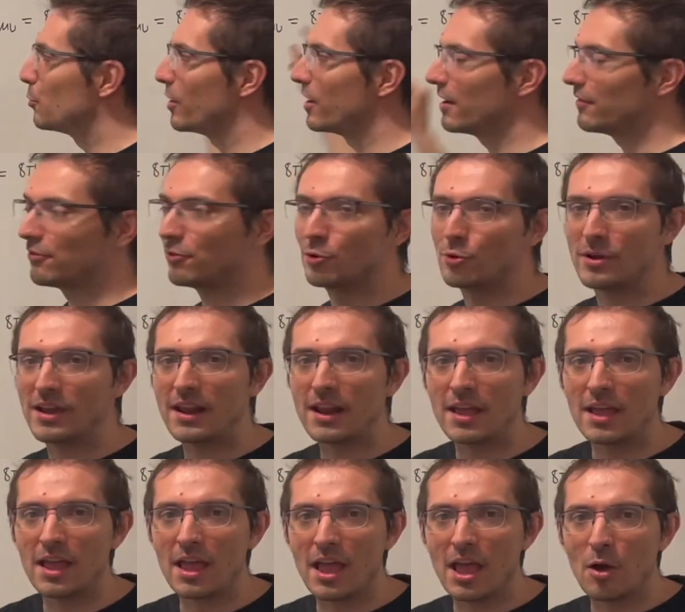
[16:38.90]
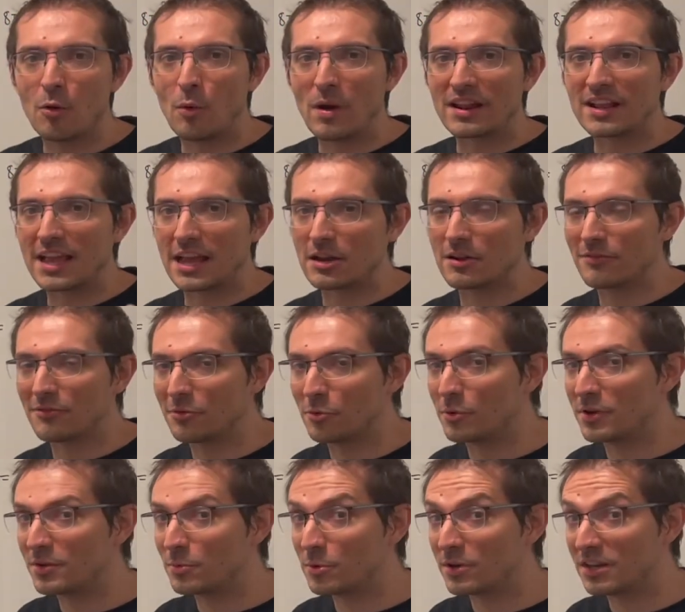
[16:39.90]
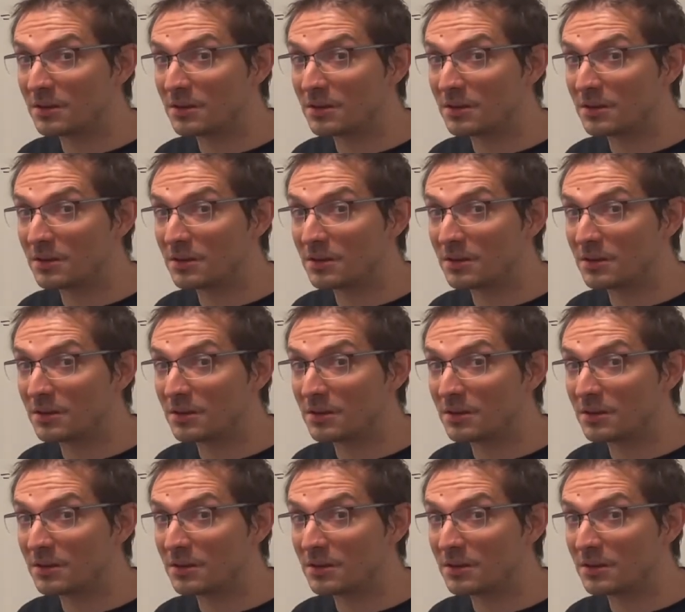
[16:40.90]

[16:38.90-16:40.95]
a fluid, what kind of fluid would it